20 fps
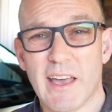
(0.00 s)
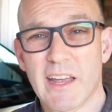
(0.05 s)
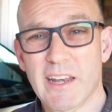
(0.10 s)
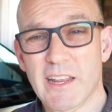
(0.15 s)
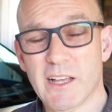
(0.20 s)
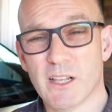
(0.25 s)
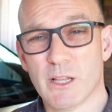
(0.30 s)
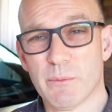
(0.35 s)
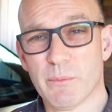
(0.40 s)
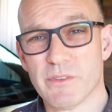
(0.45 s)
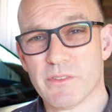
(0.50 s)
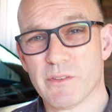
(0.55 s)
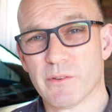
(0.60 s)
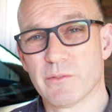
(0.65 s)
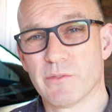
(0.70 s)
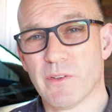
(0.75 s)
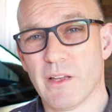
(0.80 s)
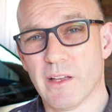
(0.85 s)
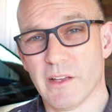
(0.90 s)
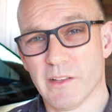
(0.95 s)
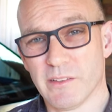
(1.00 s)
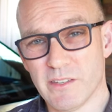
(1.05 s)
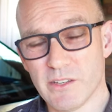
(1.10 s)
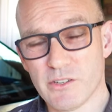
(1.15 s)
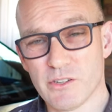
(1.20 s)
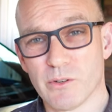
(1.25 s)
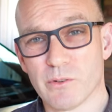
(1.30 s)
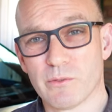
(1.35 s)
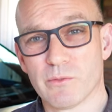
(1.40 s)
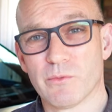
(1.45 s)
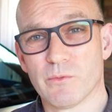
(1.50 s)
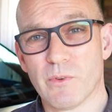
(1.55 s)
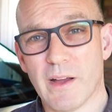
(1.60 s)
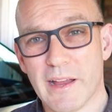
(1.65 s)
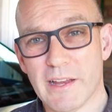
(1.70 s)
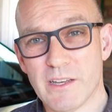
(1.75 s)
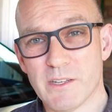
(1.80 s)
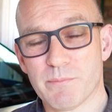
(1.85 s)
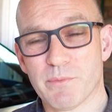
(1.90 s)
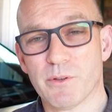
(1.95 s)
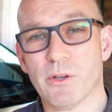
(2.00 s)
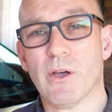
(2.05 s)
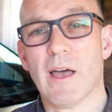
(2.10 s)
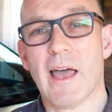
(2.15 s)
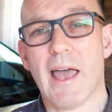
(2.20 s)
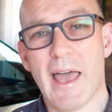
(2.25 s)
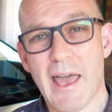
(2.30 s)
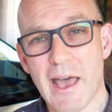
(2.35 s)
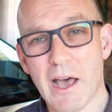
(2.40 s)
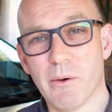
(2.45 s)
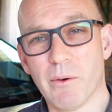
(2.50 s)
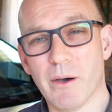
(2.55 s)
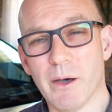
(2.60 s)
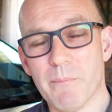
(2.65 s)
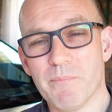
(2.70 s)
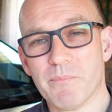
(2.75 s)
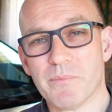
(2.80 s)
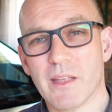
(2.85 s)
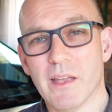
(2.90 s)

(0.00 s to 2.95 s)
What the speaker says: 80 kilometers of additional range per hour.